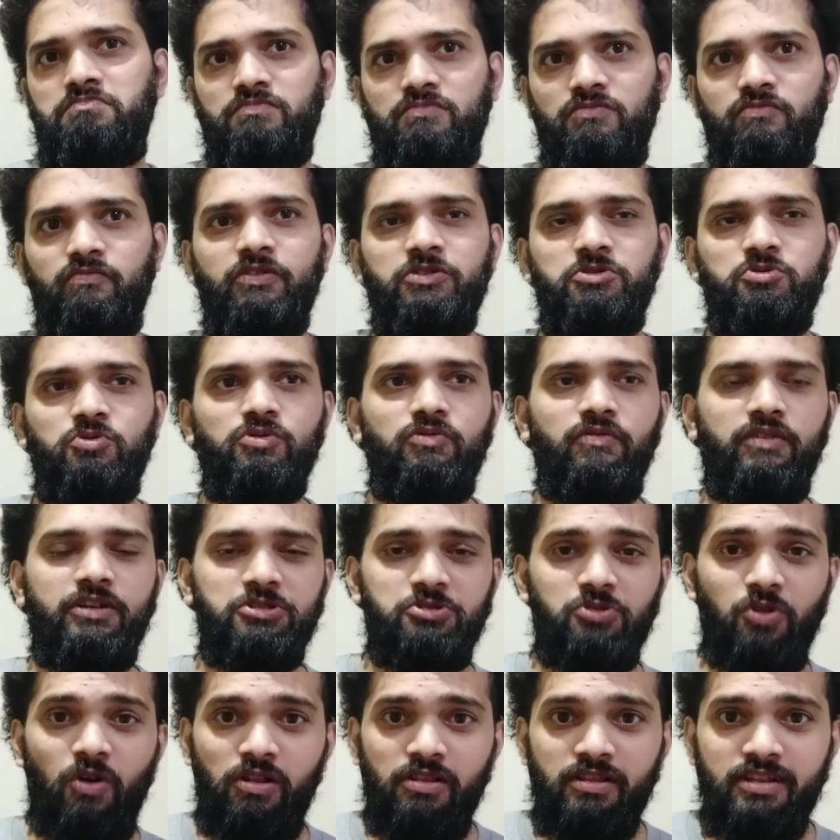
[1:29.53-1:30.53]

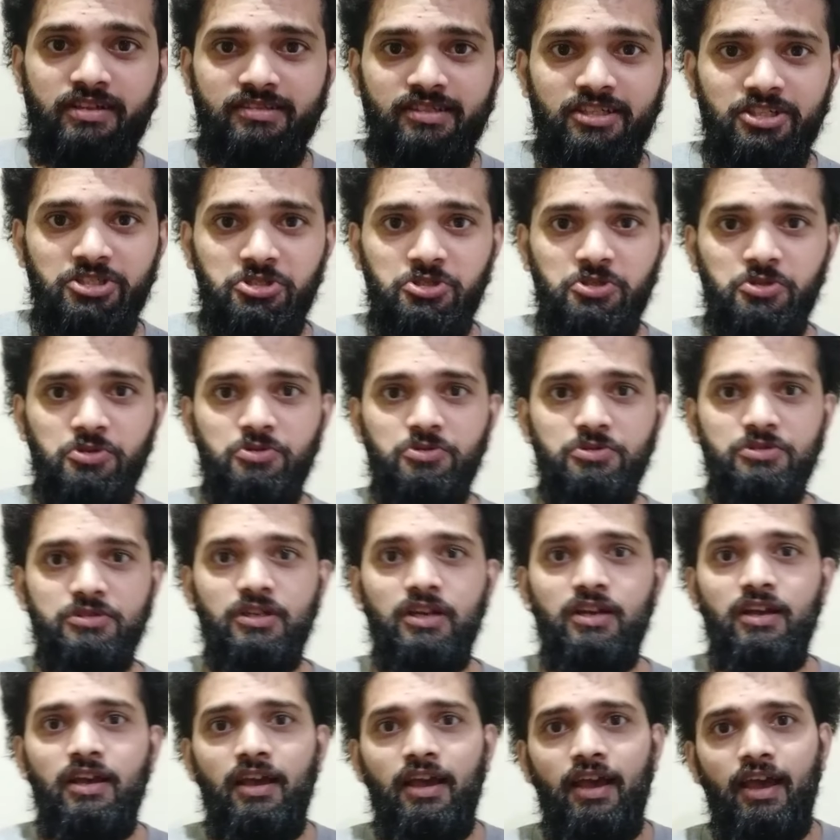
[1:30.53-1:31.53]
resolve these issues,
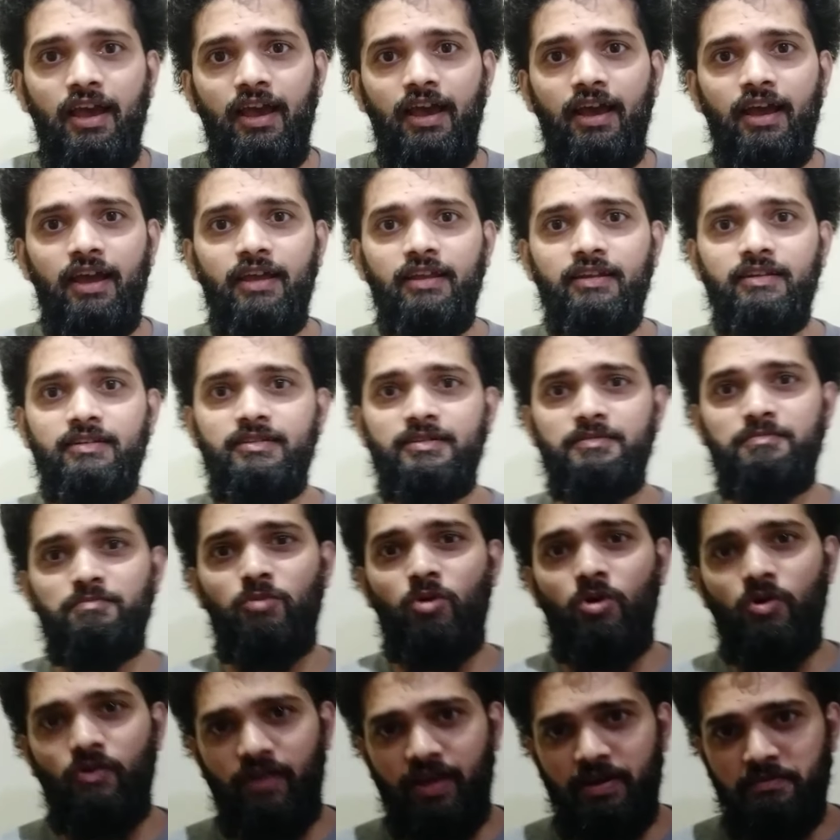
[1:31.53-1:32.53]
and
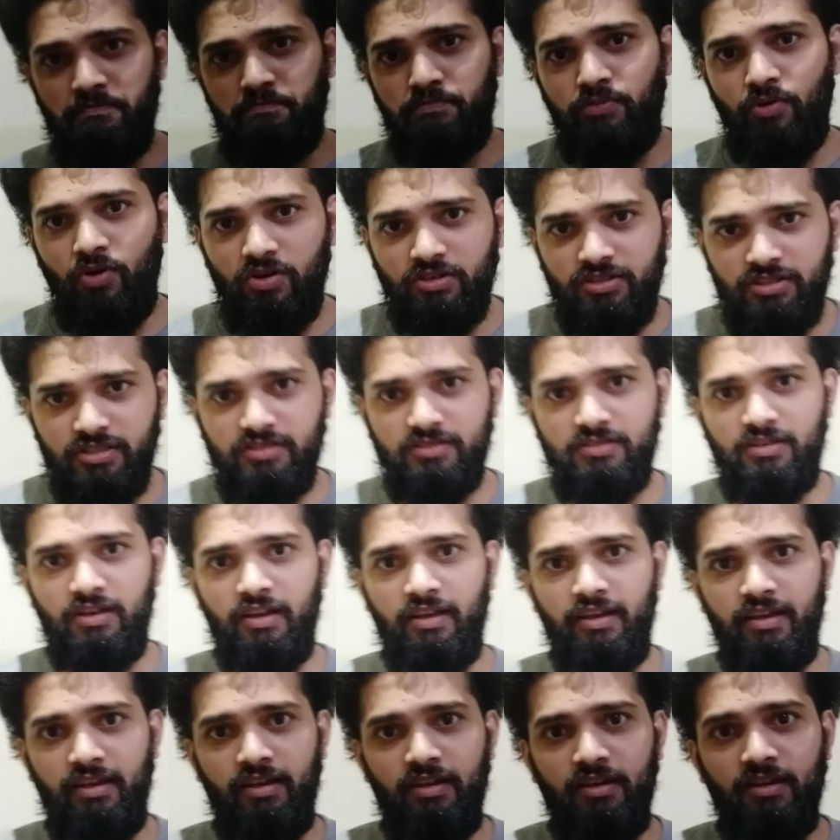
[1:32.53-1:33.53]
more
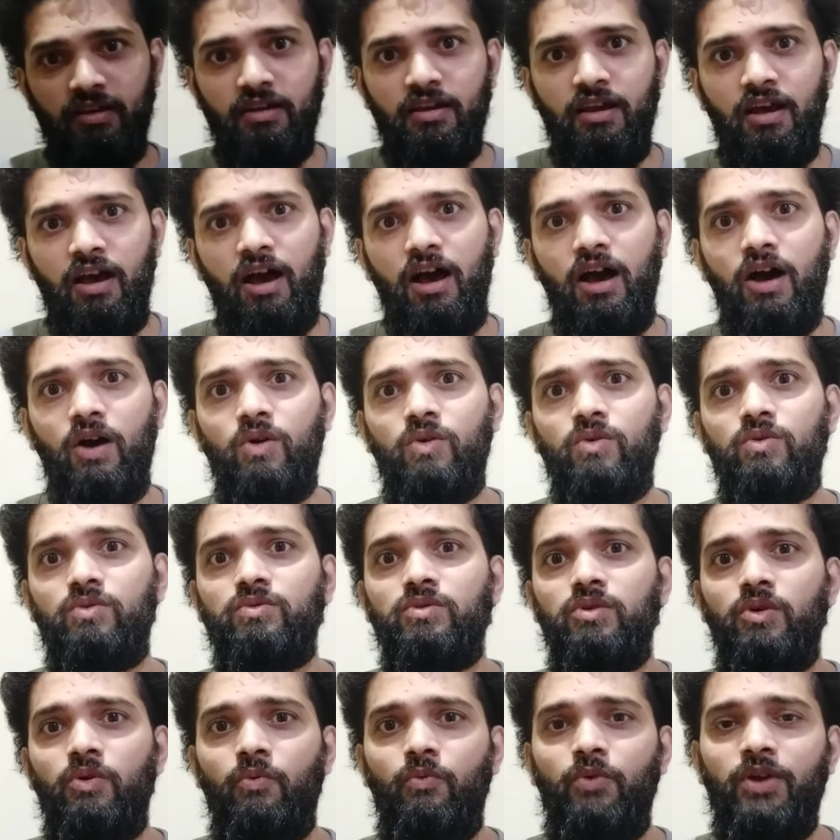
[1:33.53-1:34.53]
importantly, how
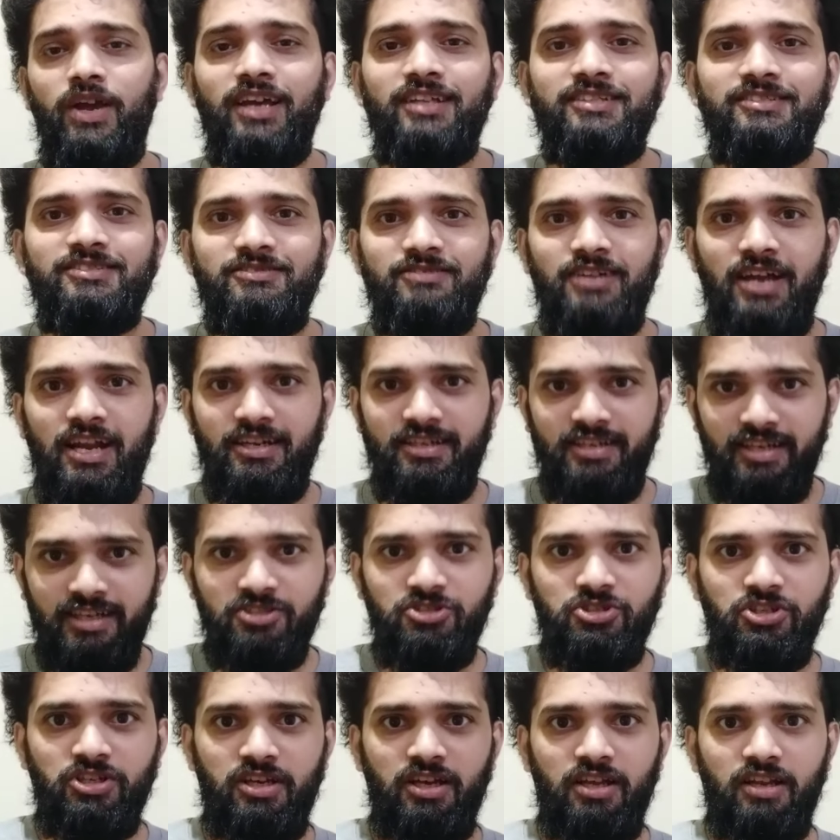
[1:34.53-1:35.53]
we can
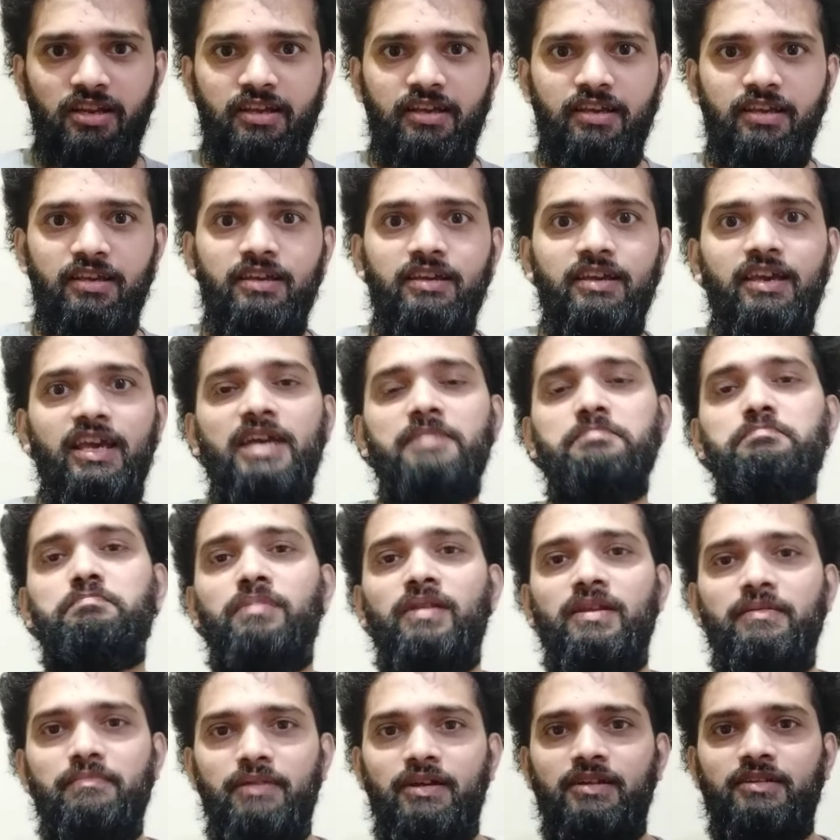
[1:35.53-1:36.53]
strategically
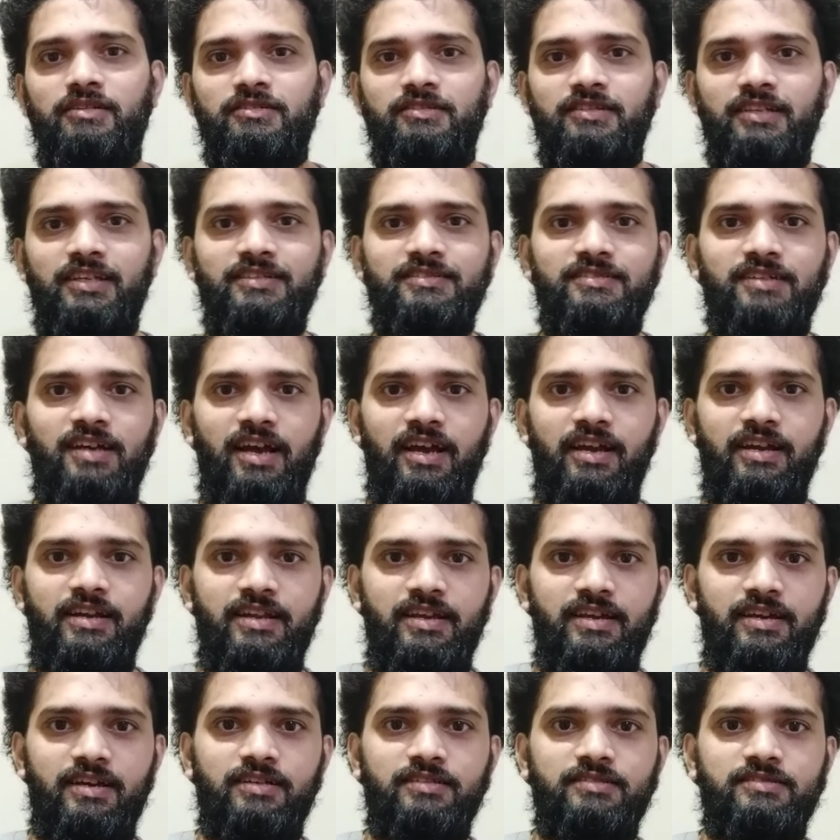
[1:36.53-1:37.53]
implement these
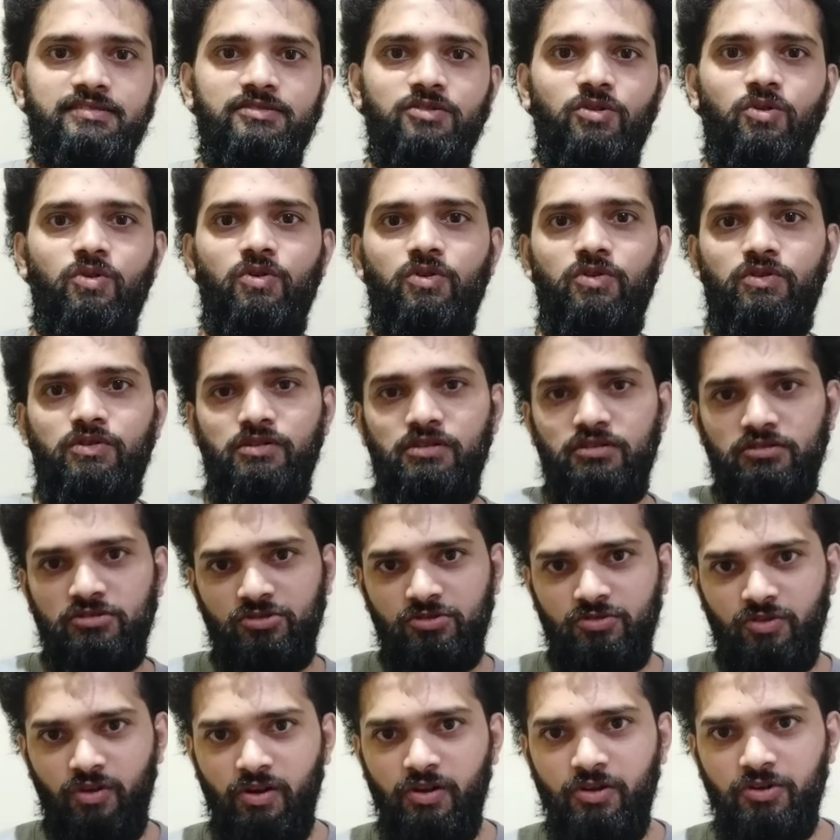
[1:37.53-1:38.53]
ideas or
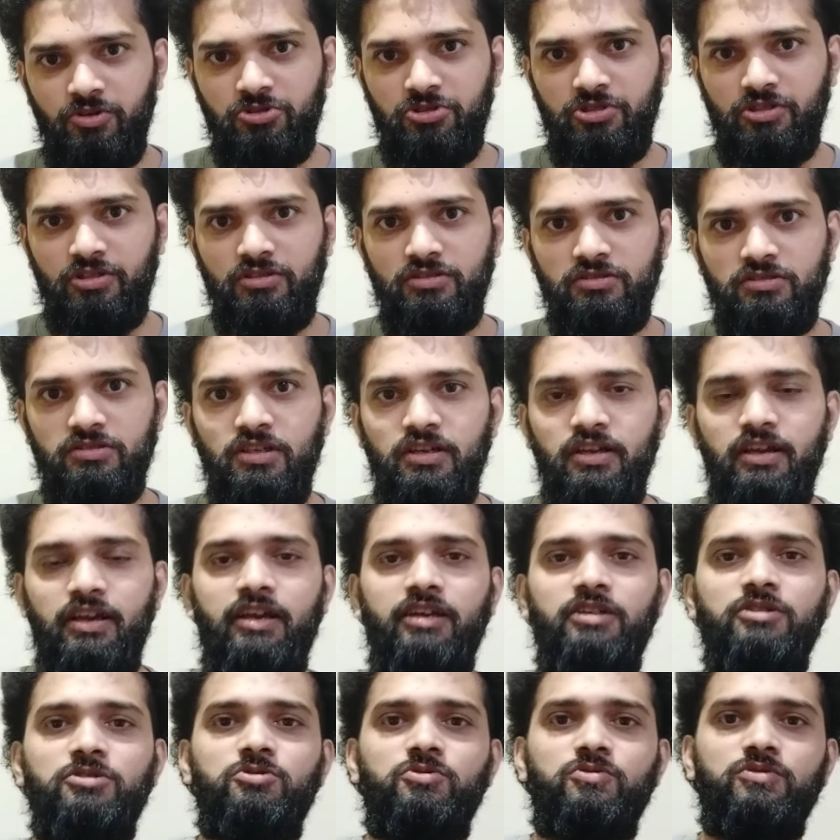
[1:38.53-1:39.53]
solutions
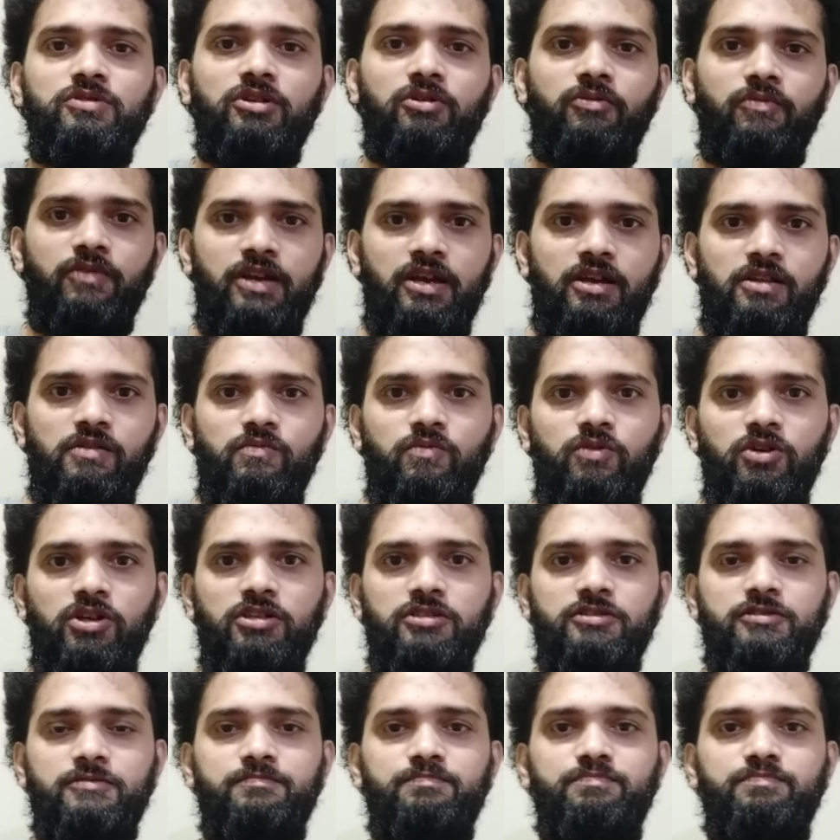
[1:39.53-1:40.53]
into the real world.